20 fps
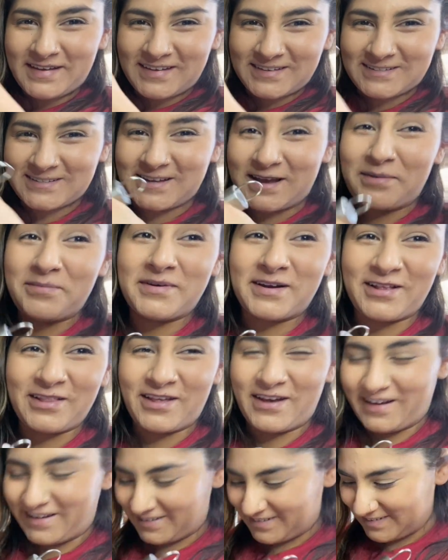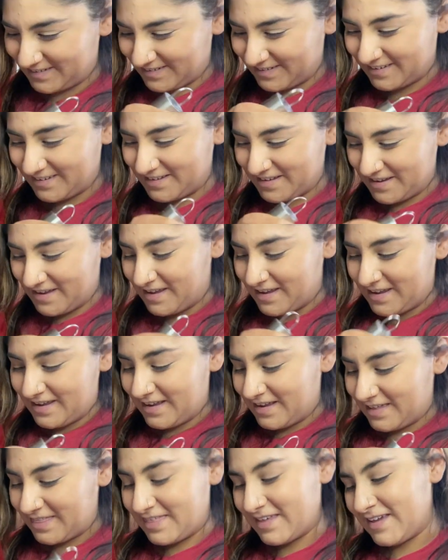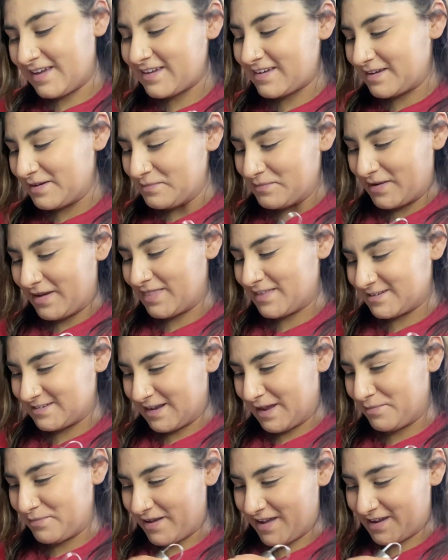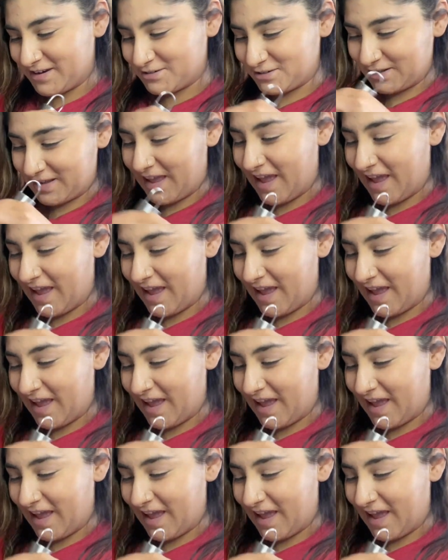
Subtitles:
It's coming along. I think by the time I actually